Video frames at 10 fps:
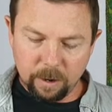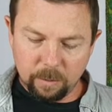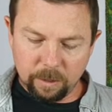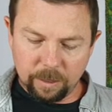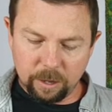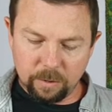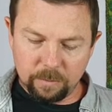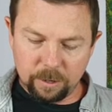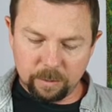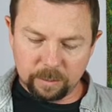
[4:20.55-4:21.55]
with whom
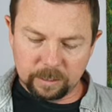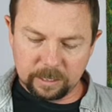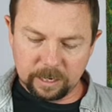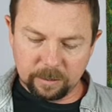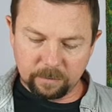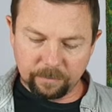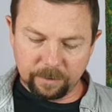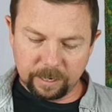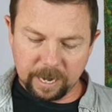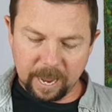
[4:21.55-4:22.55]
you were sealed for
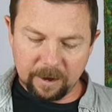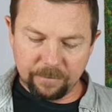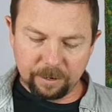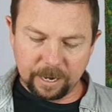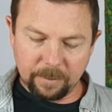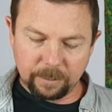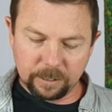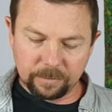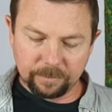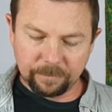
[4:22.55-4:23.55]
the day of redemption.